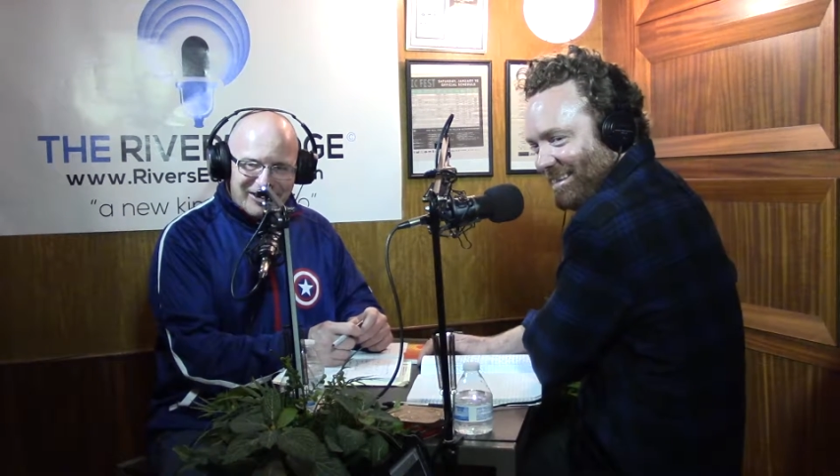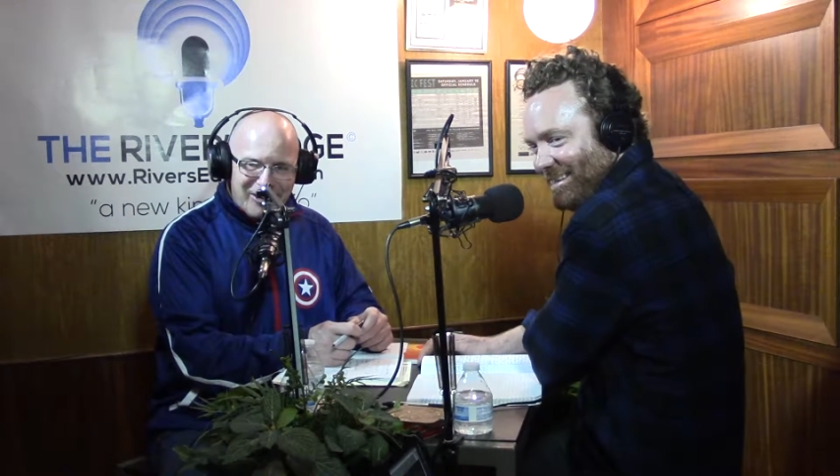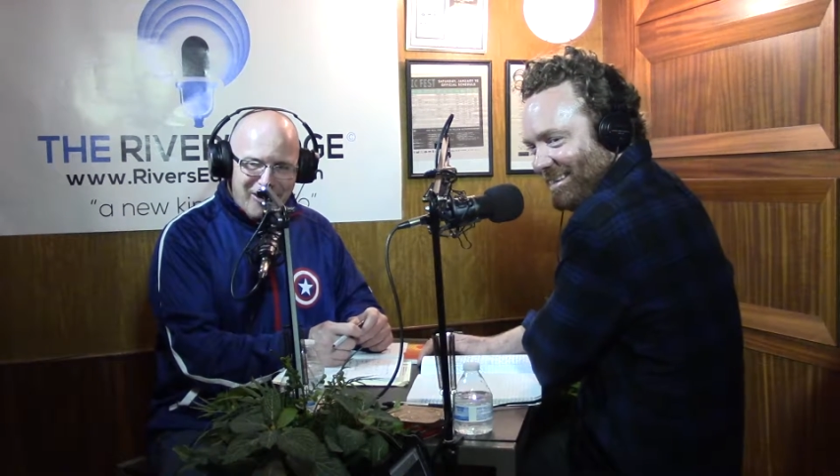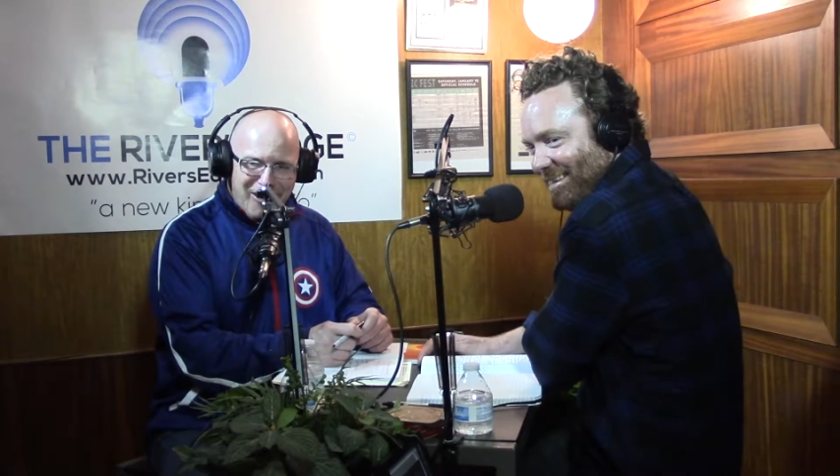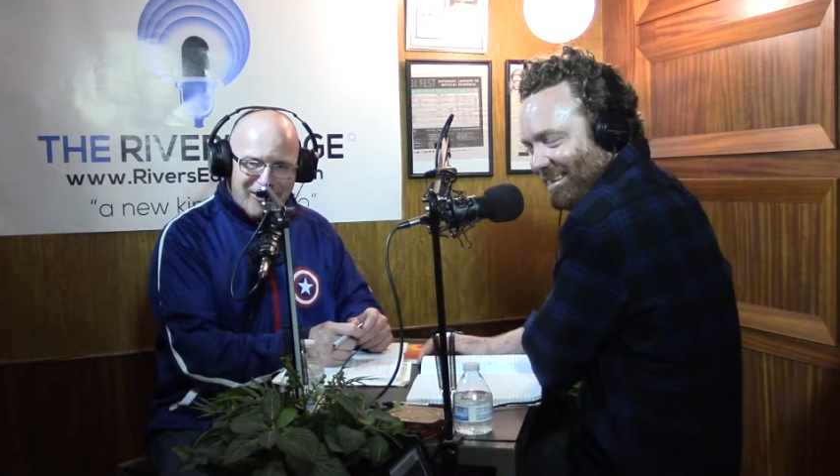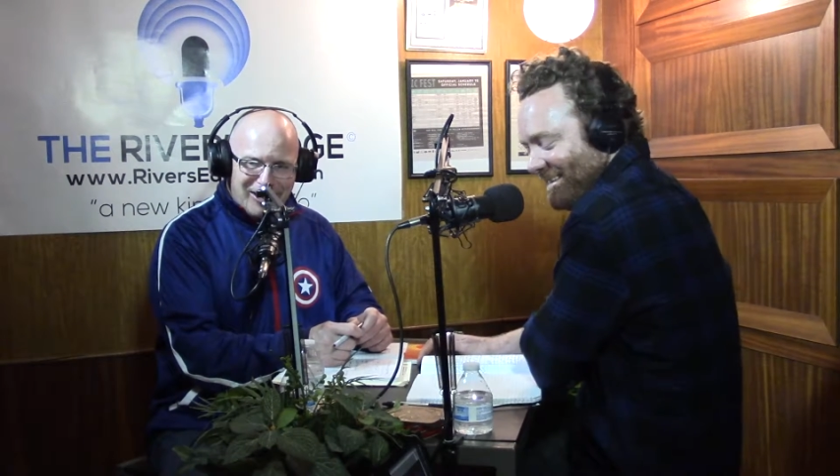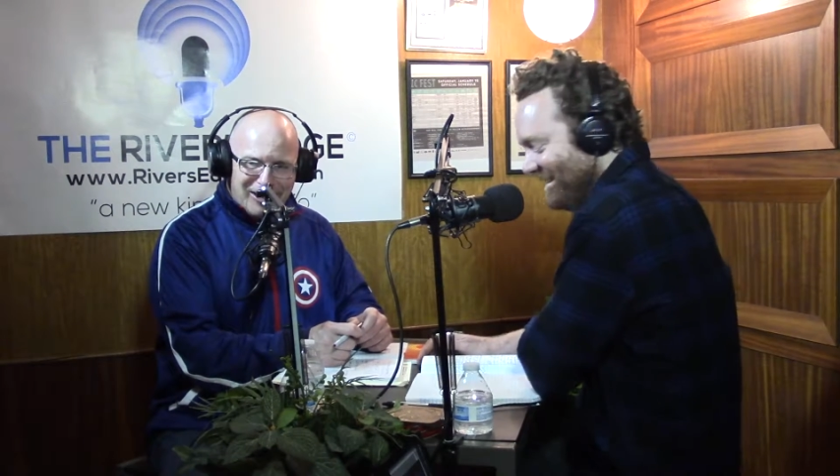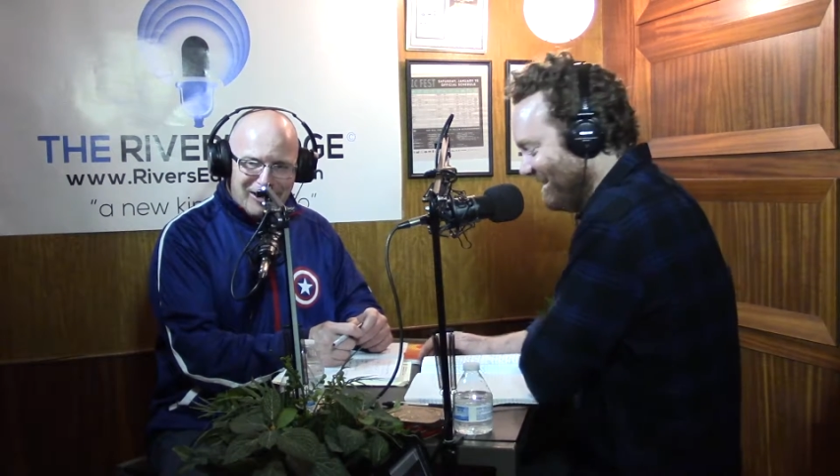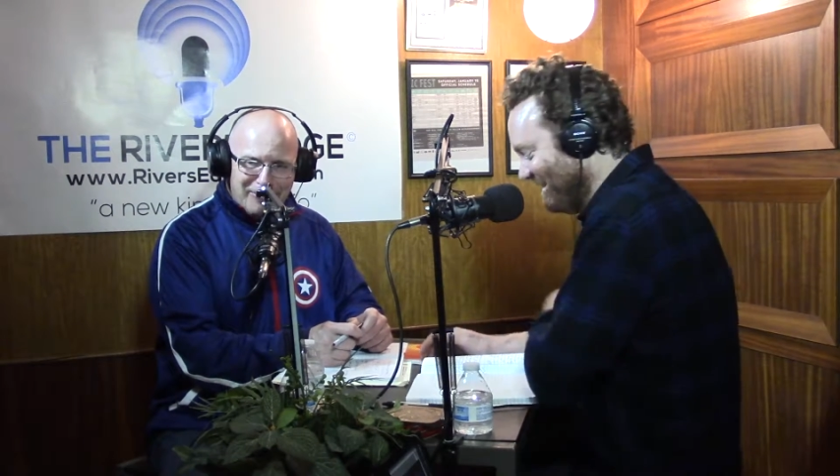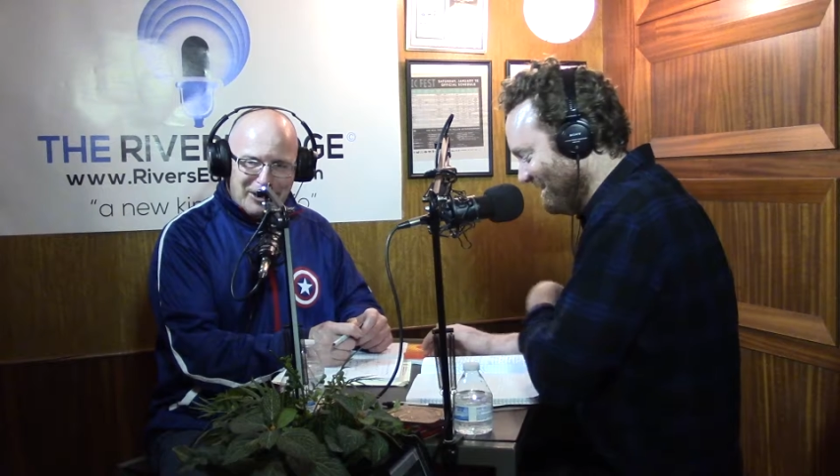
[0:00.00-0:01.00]
oh, a
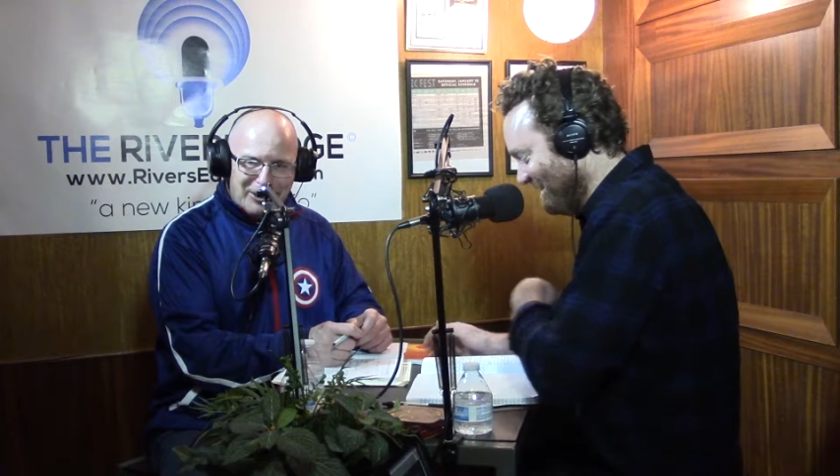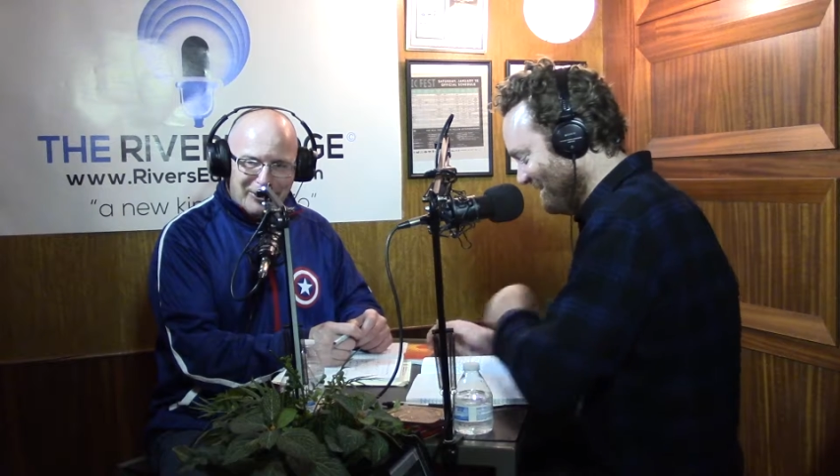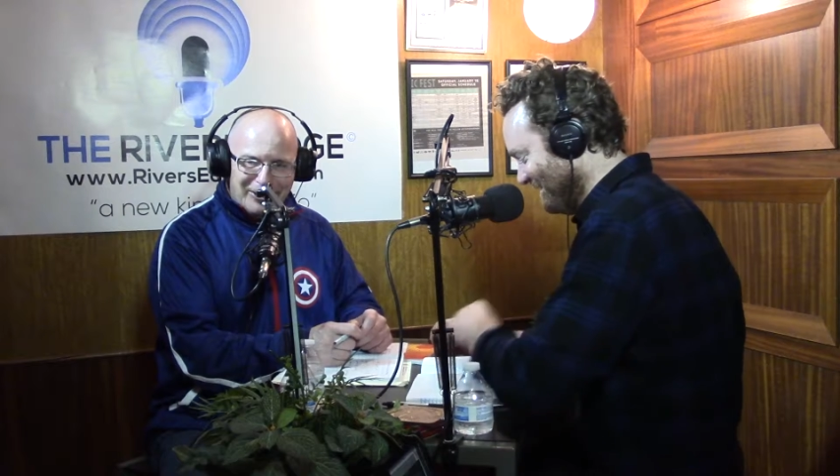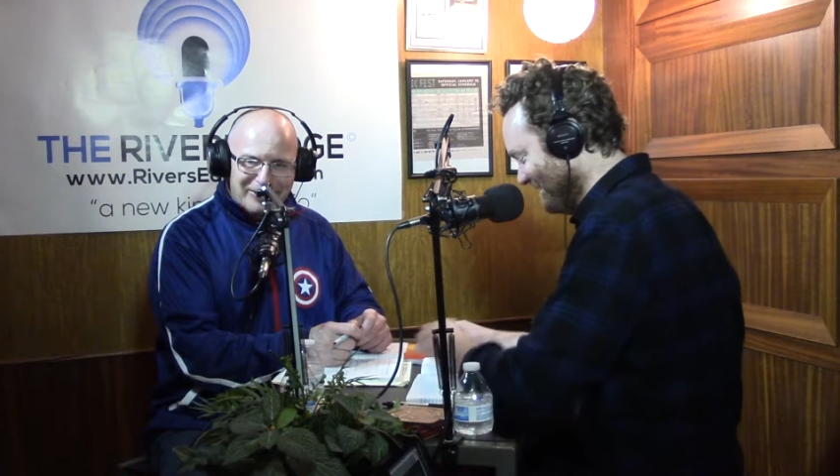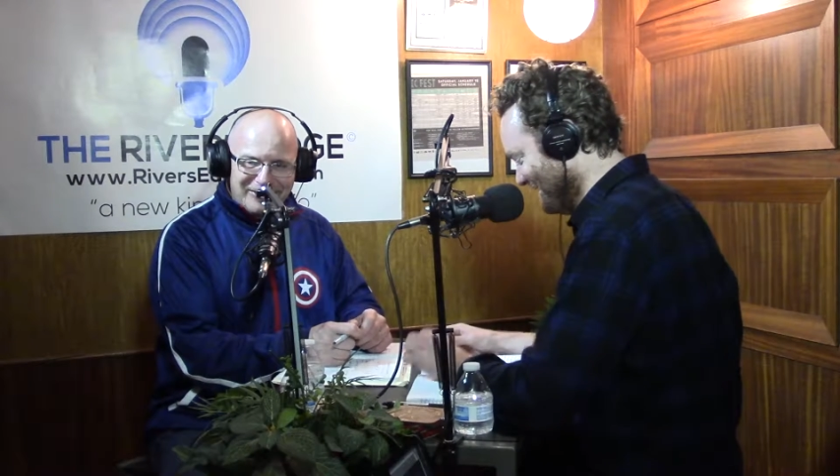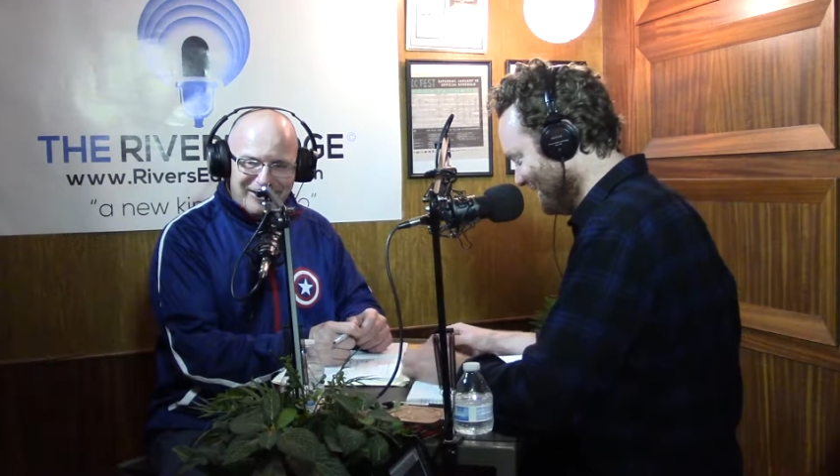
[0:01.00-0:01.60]
clump of urine.